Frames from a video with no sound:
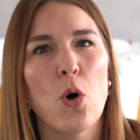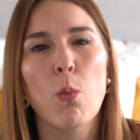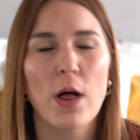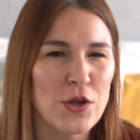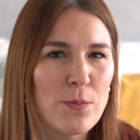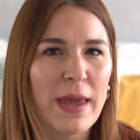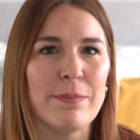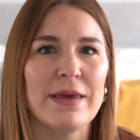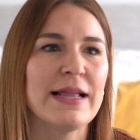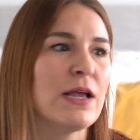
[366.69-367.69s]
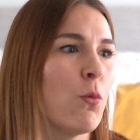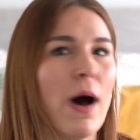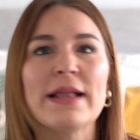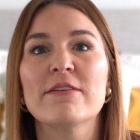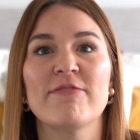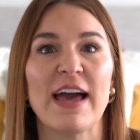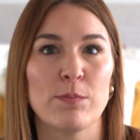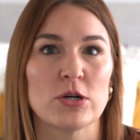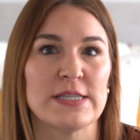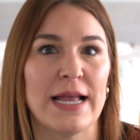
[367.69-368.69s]
While you may be getting 1% to
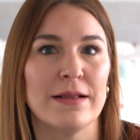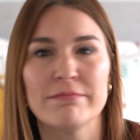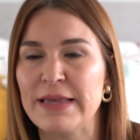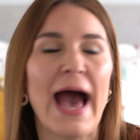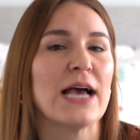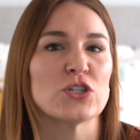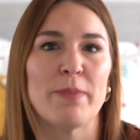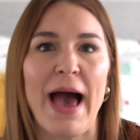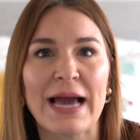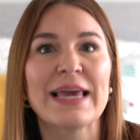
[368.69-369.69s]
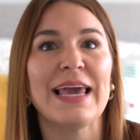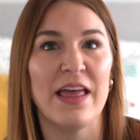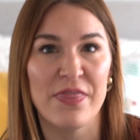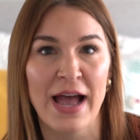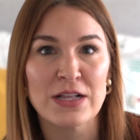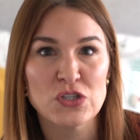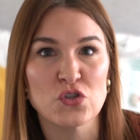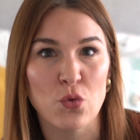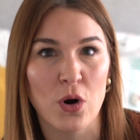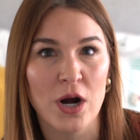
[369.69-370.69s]
5% cash back in that
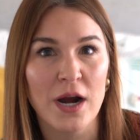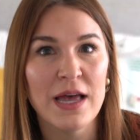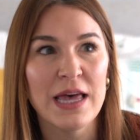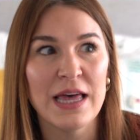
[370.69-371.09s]
store,